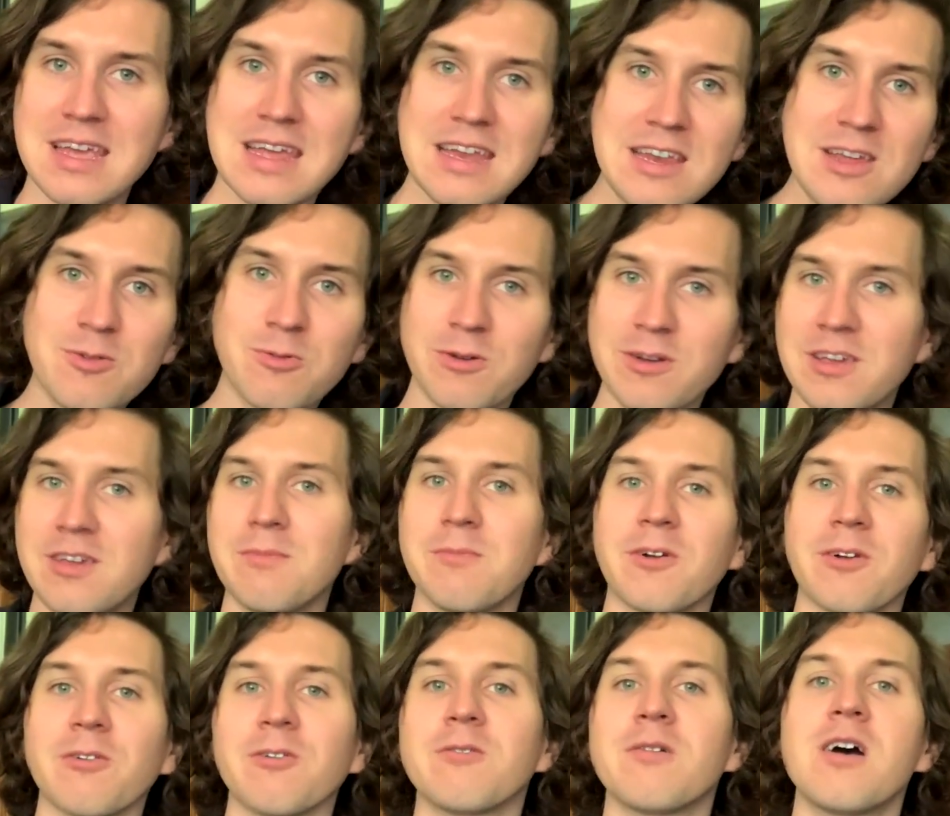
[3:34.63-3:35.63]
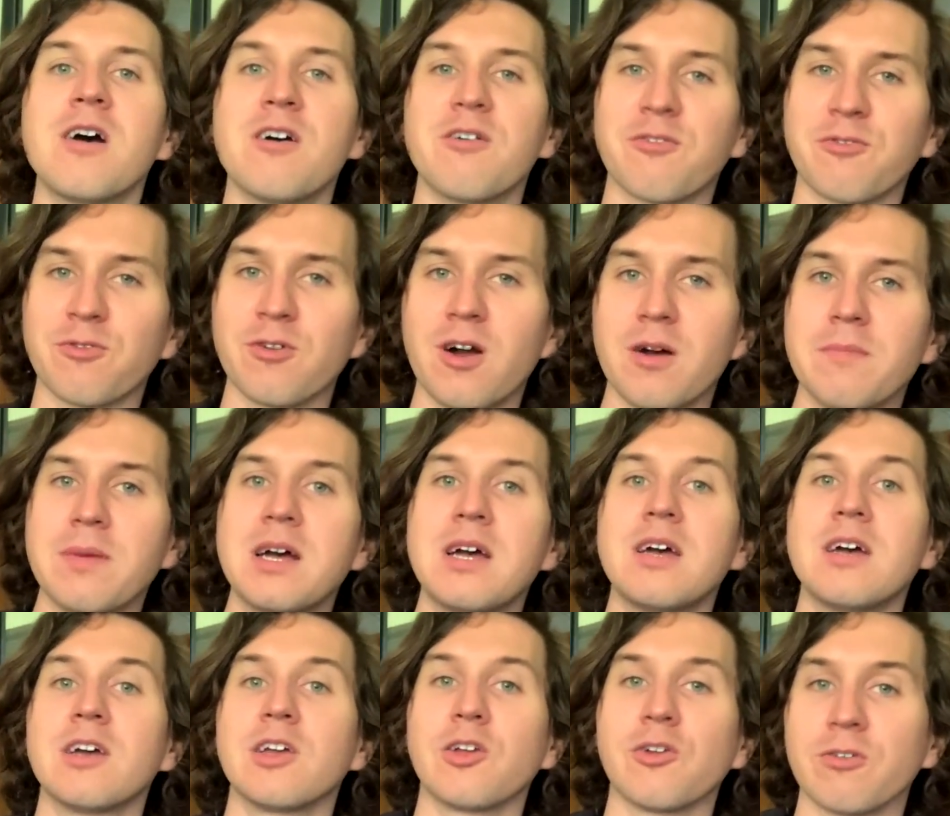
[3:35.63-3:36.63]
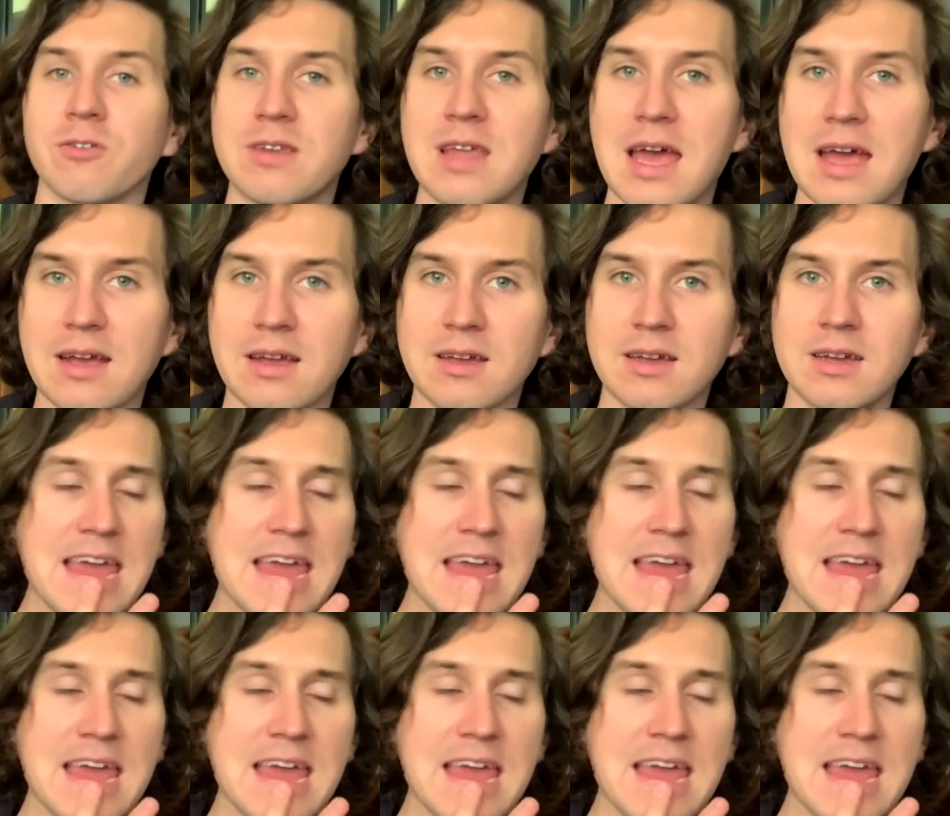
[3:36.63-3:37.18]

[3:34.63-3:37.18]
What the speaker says: any Koa'ki Meriu from your deck.